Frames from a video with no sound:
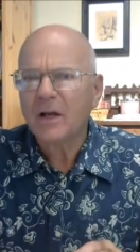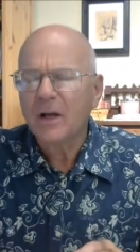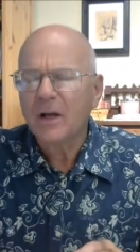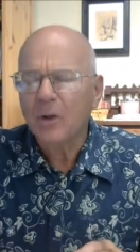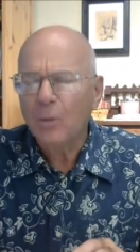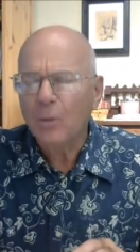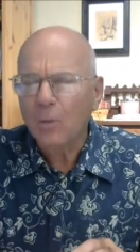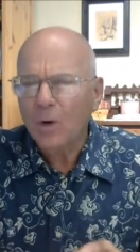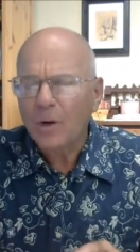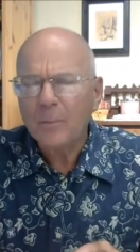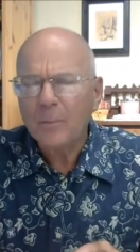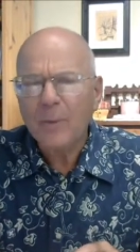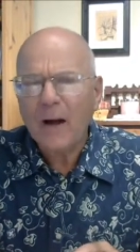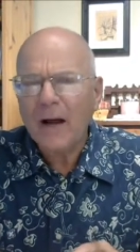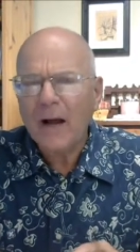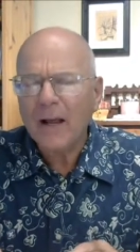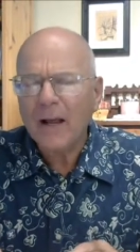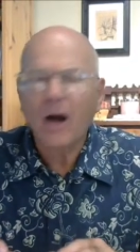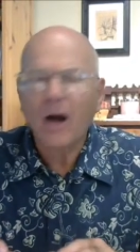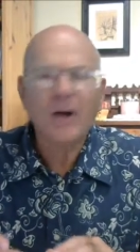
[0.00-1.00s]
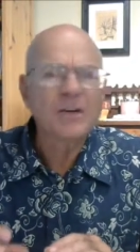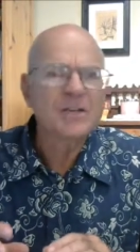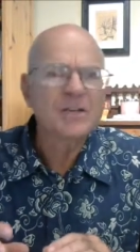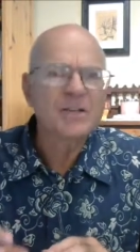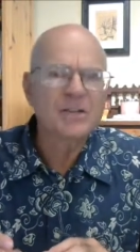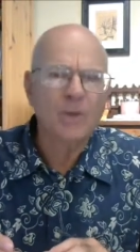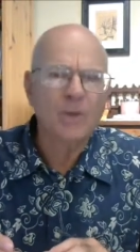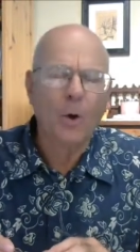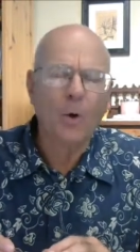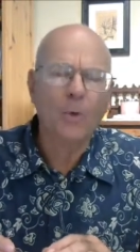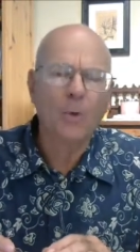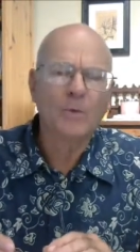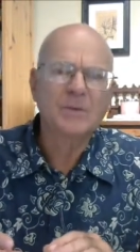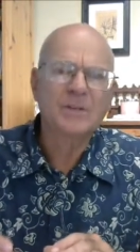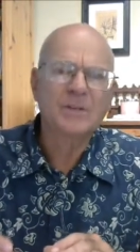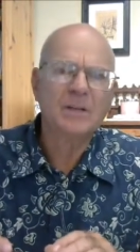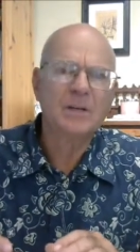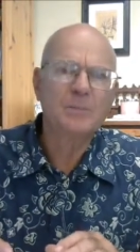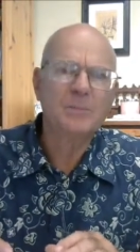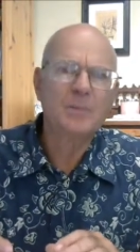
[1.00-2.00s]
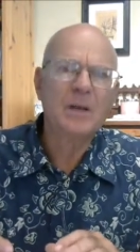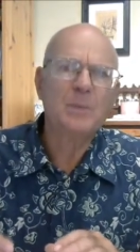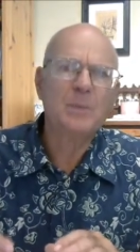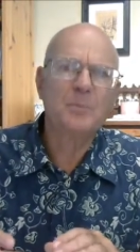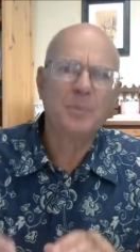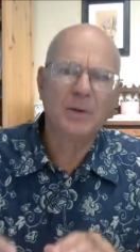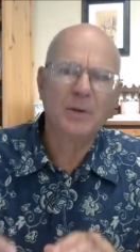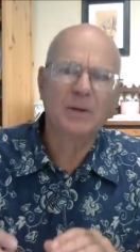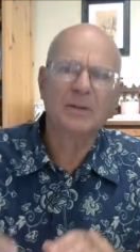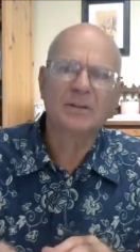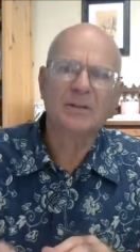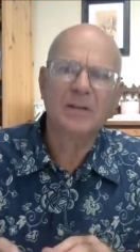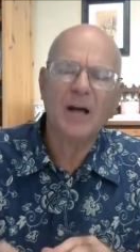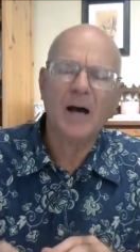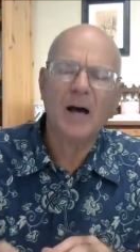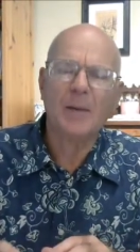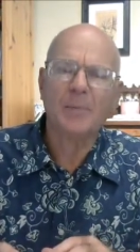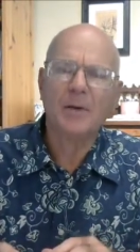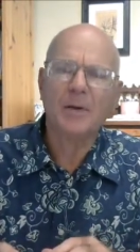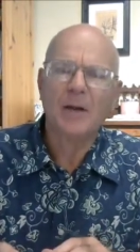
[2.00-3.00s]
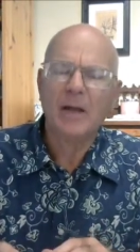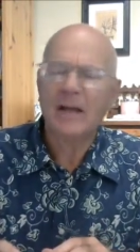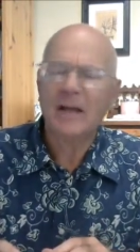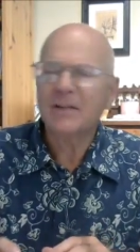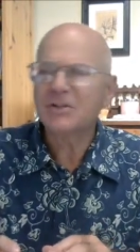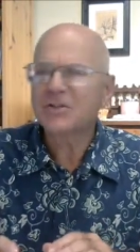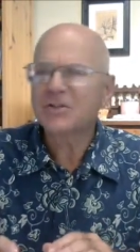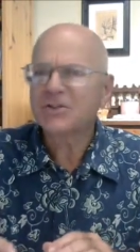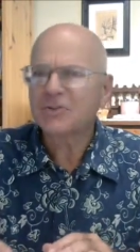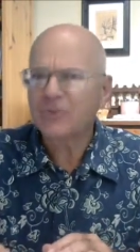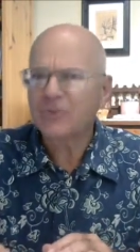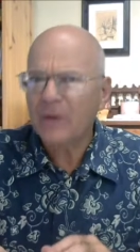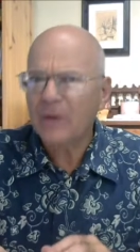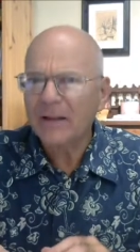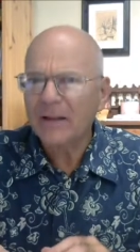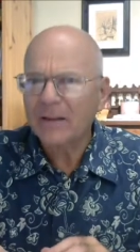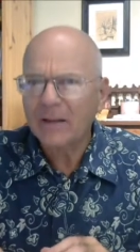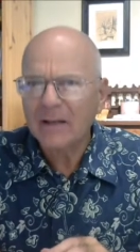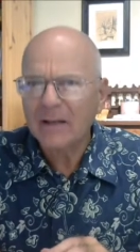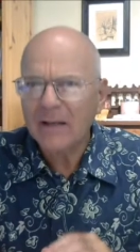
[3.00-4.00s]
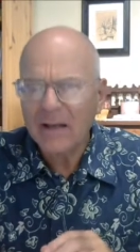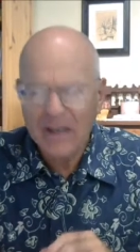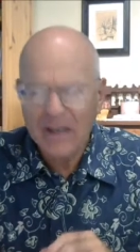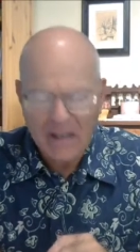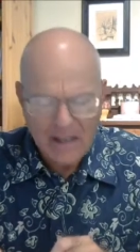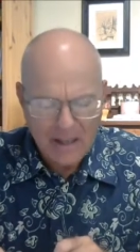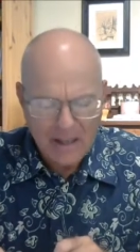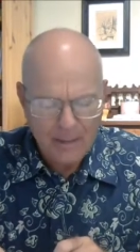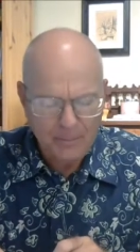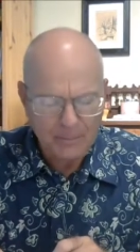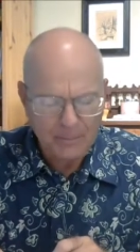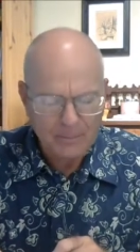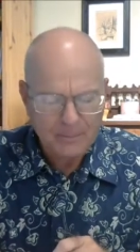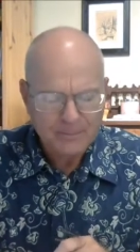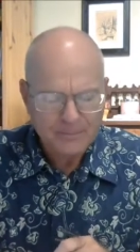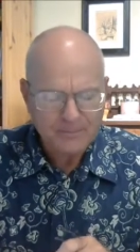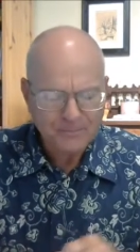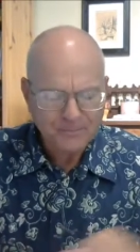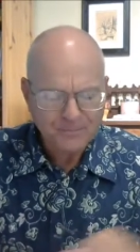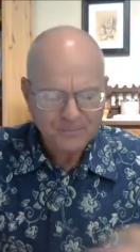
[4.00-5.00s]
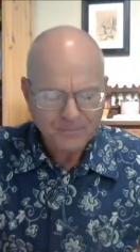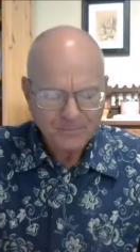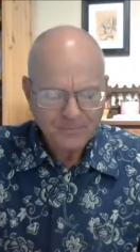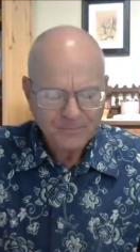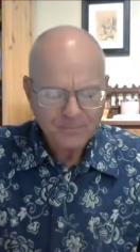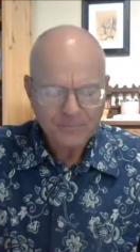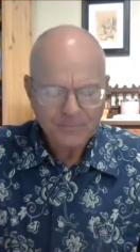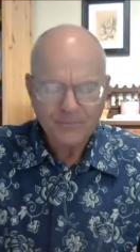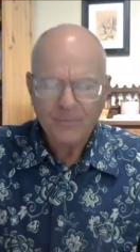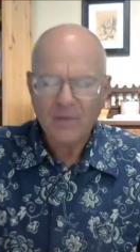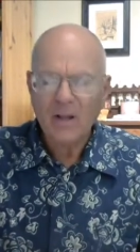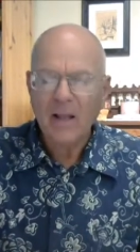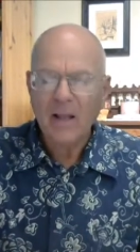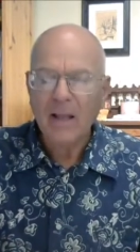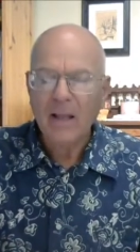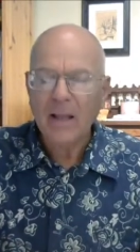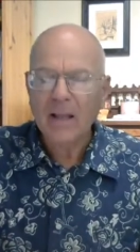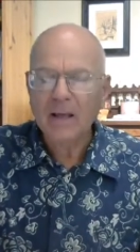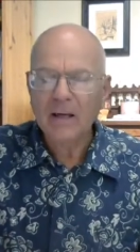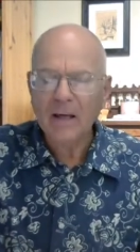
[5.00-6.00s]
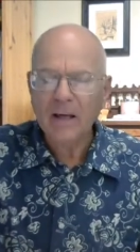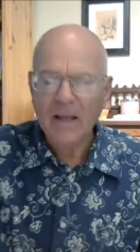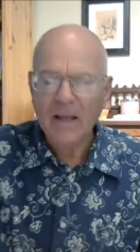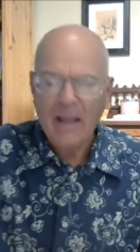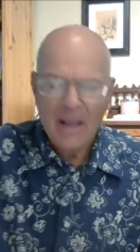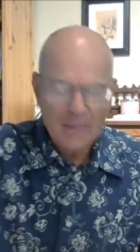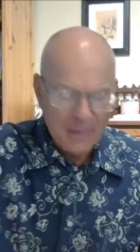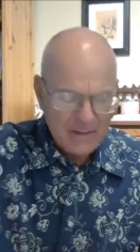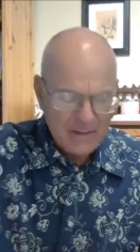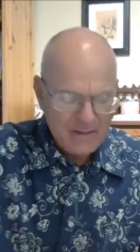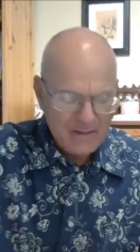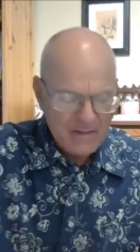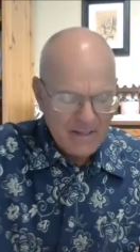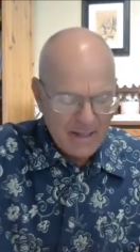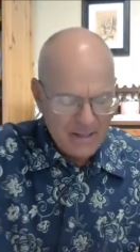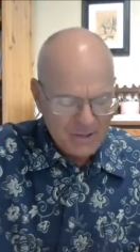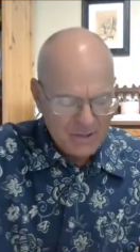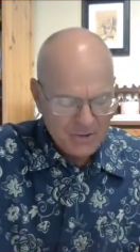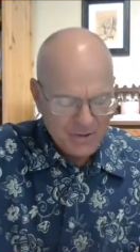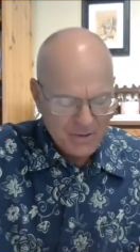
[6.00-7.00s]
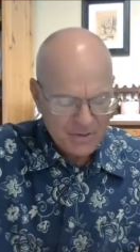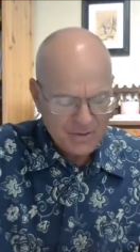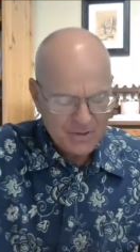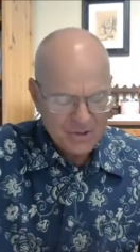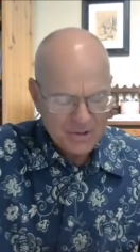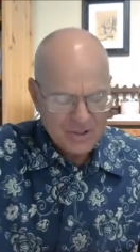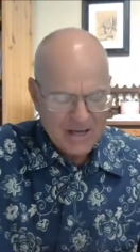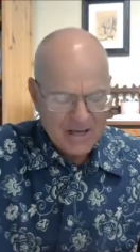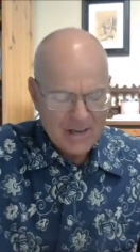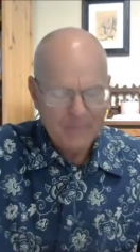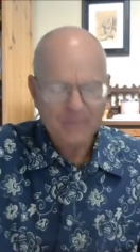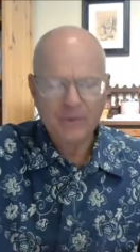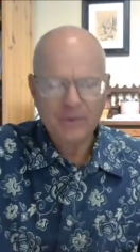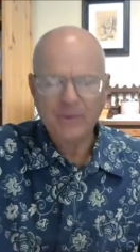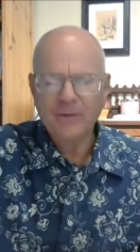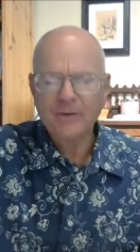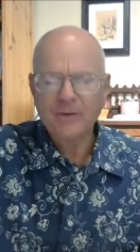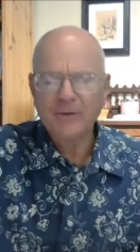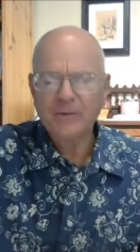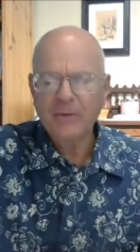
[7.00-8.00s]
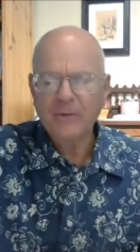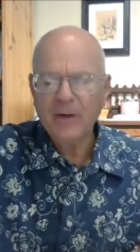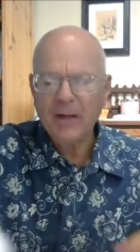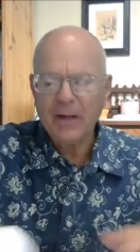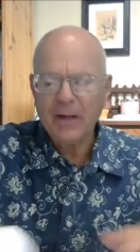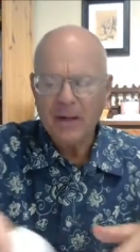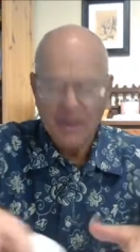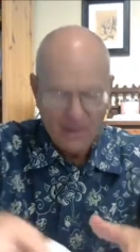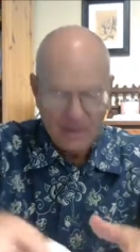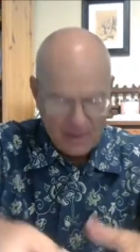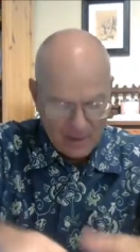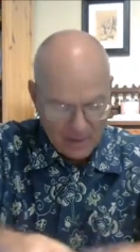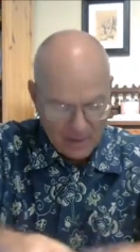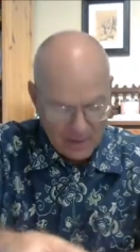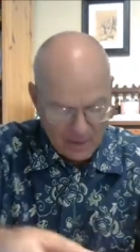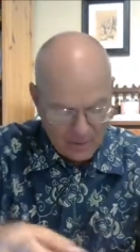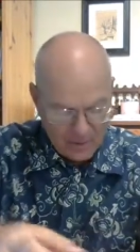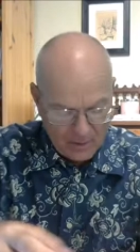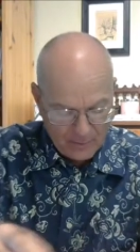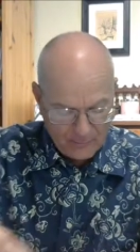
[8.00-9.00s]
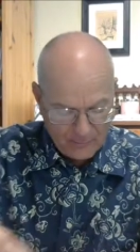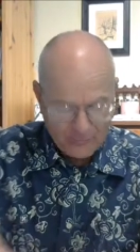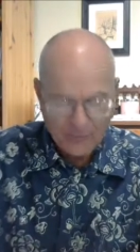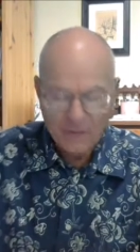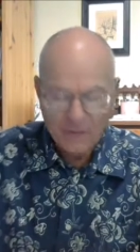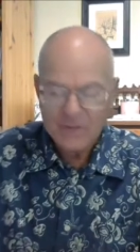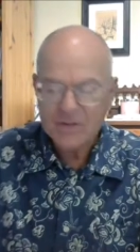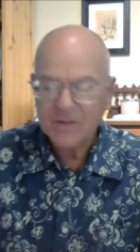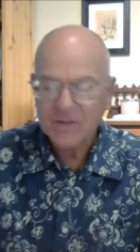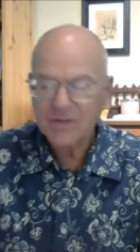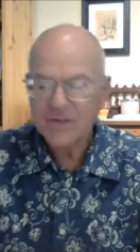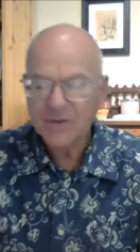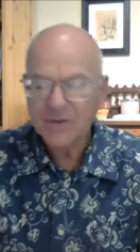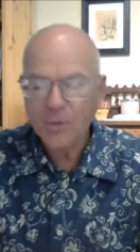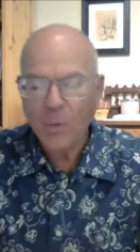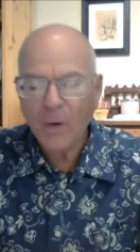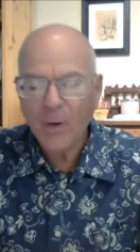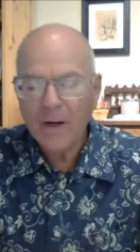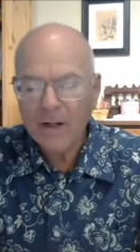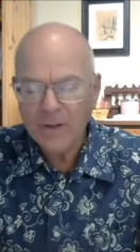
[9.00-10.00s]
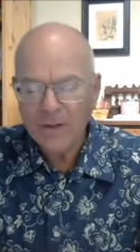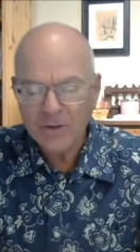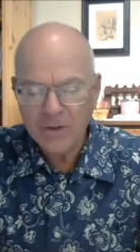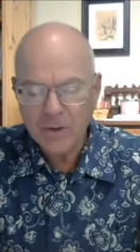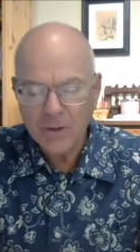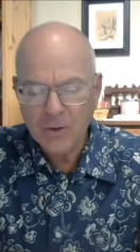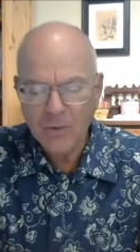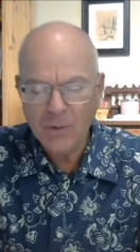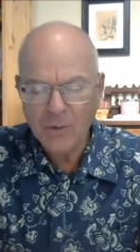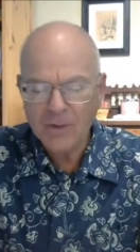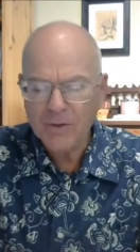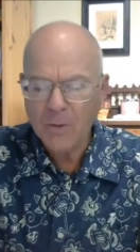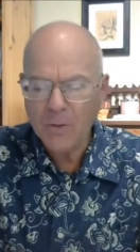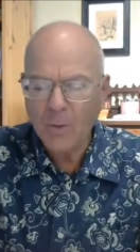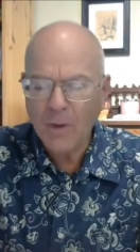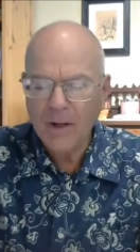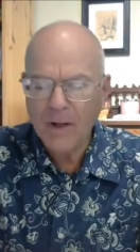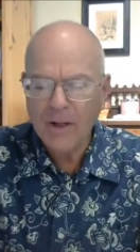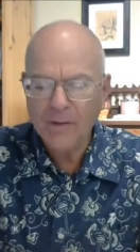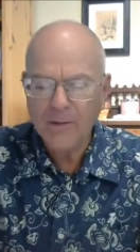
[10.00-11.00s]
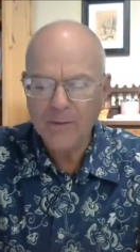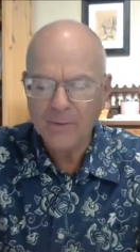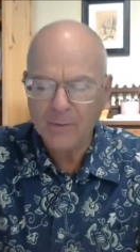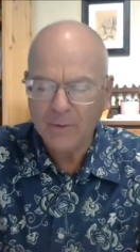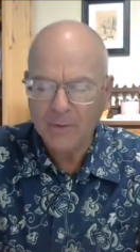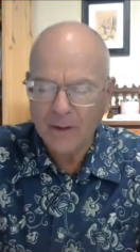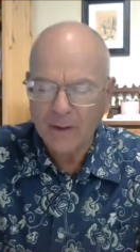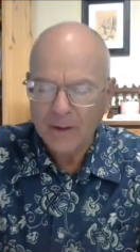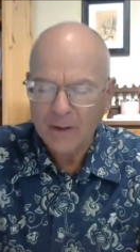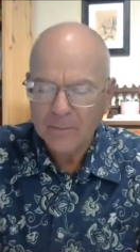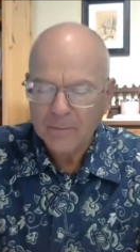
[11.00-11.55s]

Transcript: whereby our souls can be built up and strengthened in Him. In Lamentations chapter 3, verses 22 and 23,